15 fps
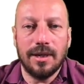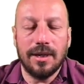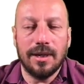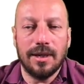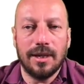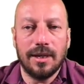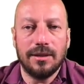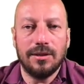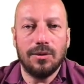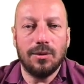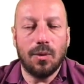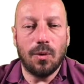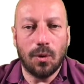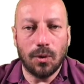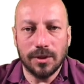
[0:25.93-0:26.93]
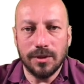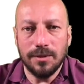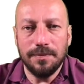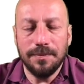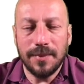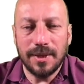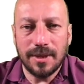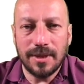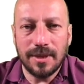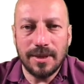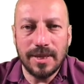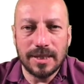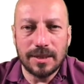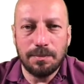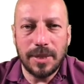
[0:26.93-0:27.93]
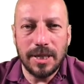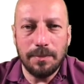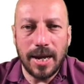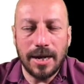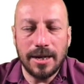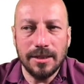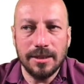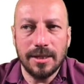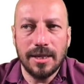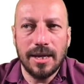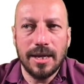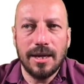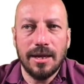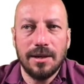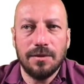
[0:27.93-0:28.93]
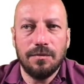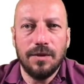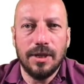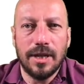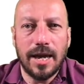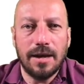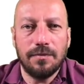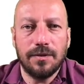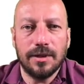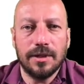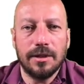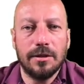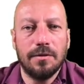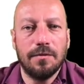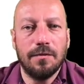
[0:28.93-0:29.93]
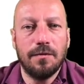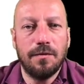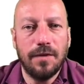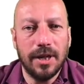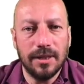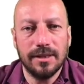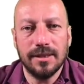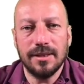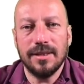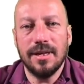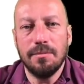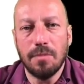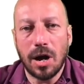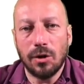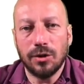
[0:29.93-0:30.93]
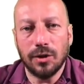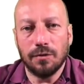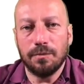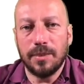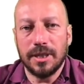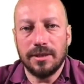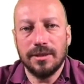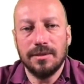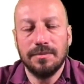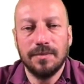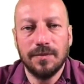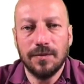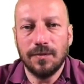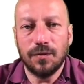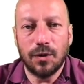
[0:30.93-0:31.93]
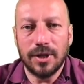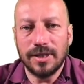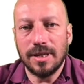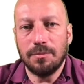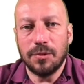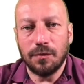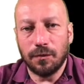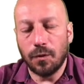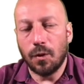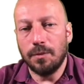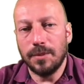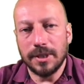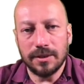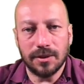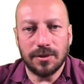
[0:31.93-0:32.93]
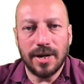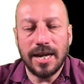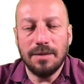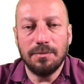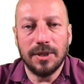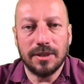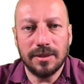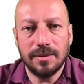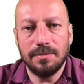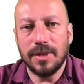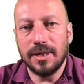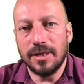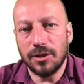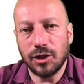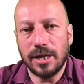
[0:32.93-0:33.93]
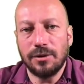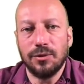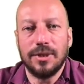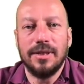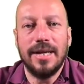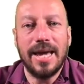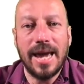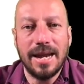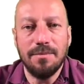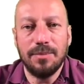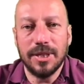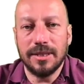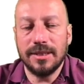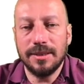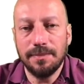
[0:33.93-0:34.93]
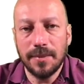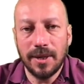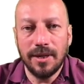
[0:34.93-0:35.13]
And also, these bit patterns will have a fixed amount of bits. For example, 4 bits or 8 bits, but in general, n bits.